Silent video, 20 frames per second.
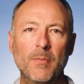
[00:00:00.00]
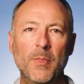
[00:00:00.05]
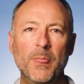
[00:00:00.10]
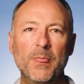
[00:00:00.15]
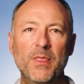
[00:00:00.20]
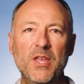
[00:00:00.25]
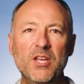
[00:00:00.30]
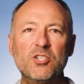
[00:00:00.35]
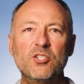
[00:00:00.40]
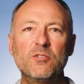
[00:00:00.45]

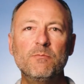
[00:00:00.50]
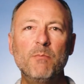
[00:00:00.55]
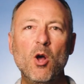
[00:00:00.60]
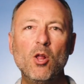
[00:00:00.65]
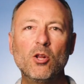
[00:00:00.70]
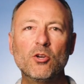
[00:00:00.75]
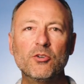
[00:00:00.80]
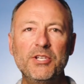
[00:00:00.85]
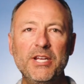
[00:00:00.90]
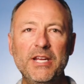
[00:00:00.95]
This
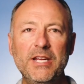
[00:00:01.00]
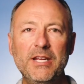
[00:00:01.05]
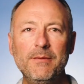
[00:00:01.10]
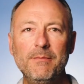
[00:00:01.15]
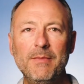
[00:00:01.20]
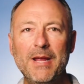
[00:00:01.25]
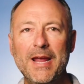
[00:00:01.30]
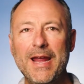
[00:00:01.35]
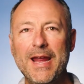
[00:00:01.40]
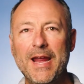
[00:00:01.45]
smaller
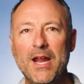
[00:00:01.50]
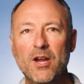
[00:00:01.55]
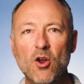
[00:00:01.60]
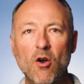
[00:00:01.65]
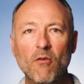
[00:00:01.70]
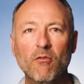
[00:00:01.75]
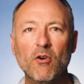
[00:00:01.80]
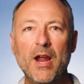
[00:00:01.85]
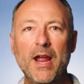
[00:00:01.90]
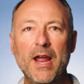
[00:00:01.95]
team and
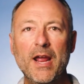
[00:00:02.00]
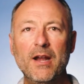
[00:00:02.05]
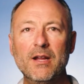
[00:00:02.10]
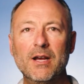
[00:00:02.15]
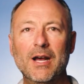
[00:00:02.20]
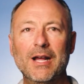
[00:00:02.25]
overhead